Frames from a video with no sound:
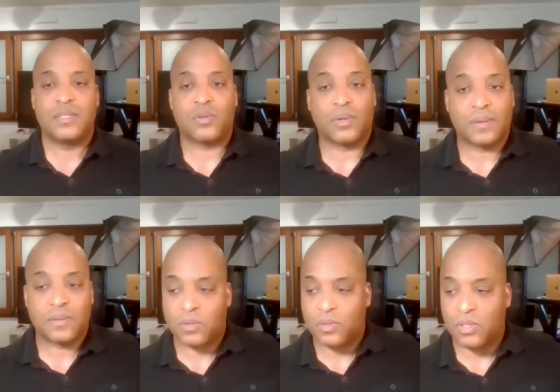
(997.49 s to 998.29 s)
So,
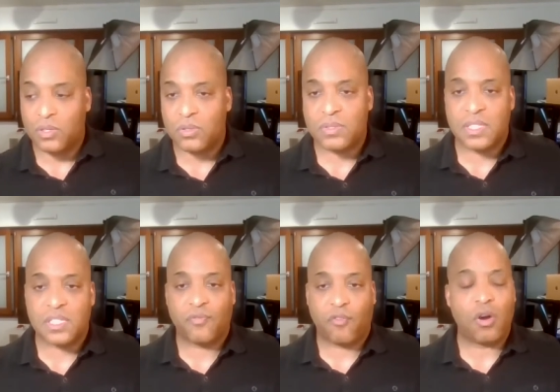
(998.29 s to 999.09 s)
so use
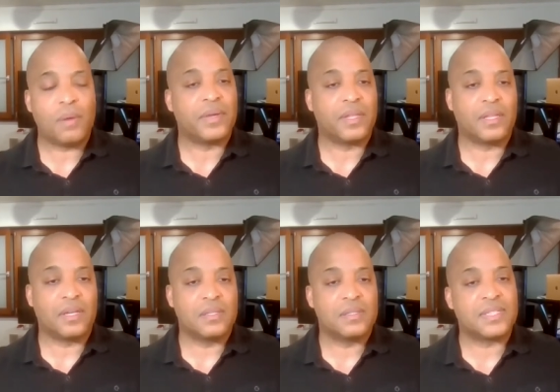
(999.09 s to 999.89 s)
this
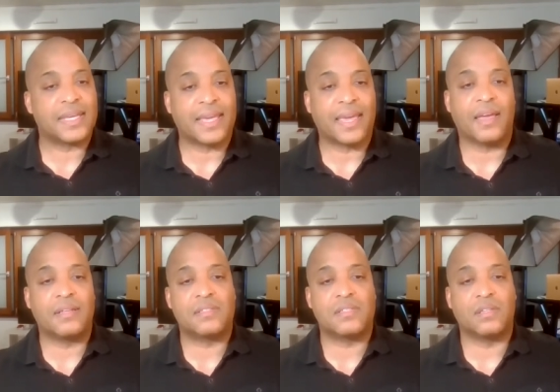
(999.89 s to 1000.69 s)
formula to
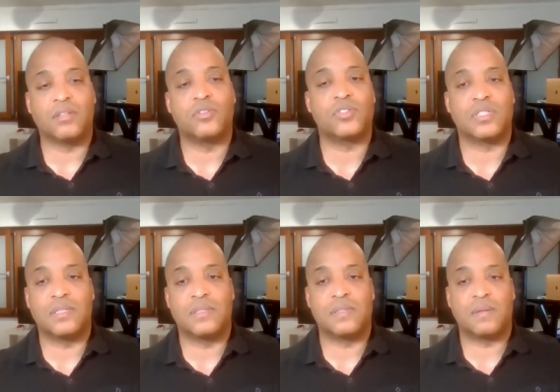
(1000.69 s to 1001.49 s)
get
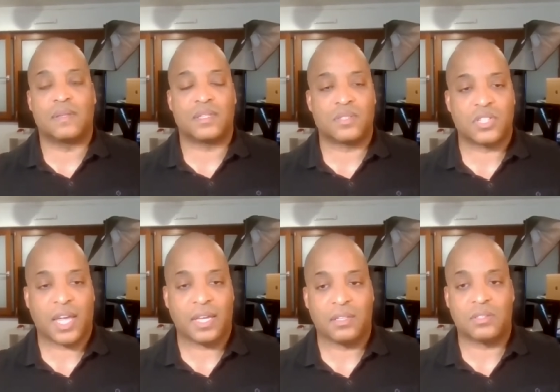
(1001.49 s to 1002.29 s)
solutions that
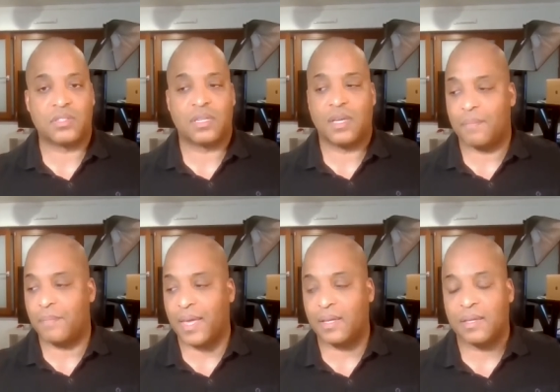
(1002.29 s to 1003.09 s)
change and
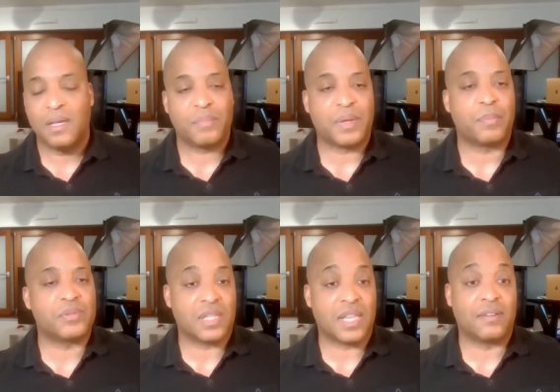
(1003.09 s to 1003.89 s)
make
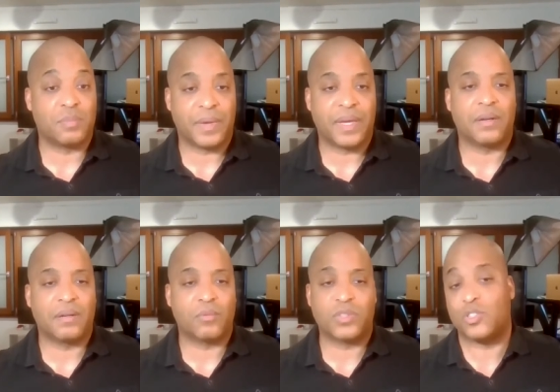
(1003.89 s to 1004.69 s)
people's lives
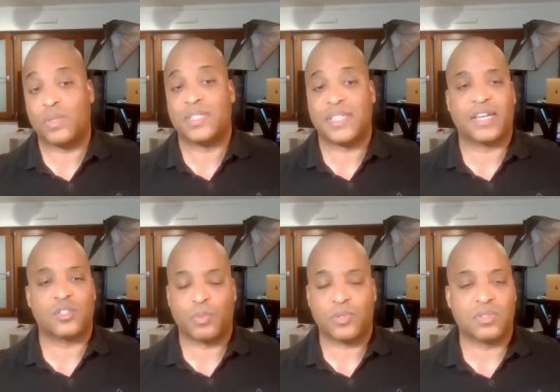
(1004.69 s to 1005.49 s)
better, which is what tech
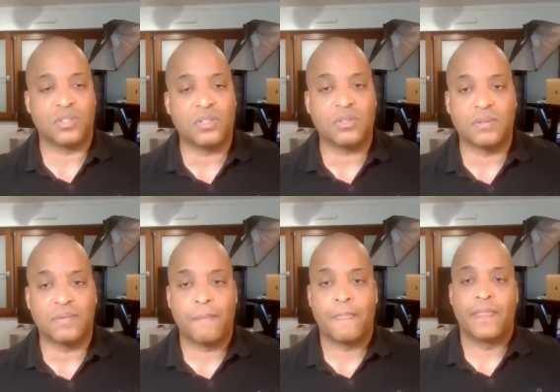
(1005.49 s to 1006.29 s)
is supposed to
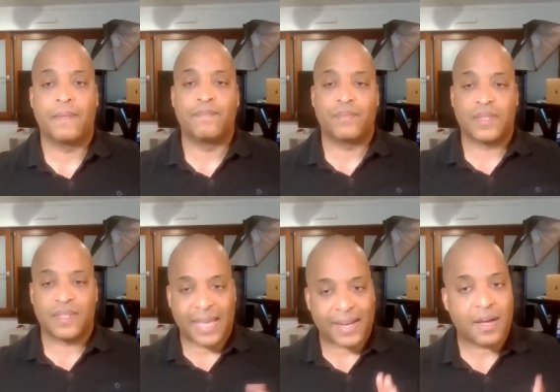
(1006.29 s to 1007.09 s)
do.
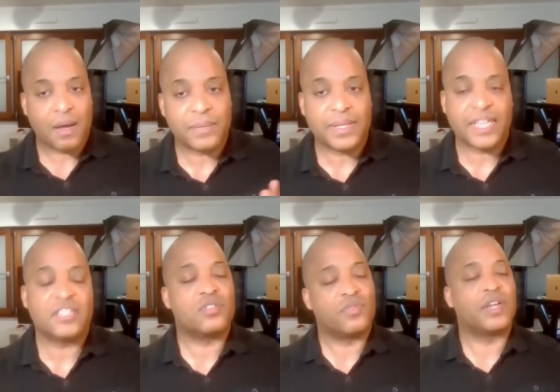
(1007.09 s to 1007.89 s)
That
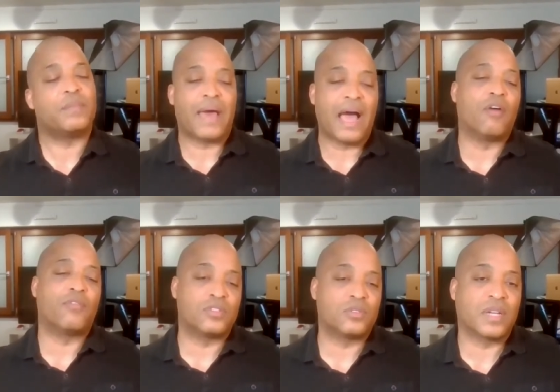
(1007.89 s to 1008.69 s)
combination is very
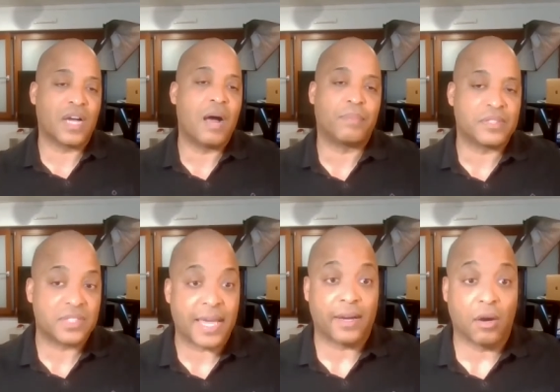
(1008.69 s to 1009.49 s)
powerful to accomplish
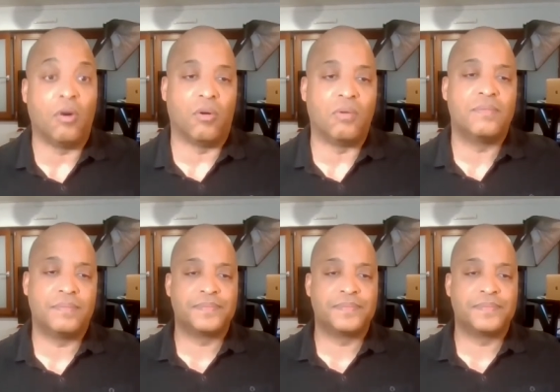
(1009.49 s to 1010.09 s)
that goal.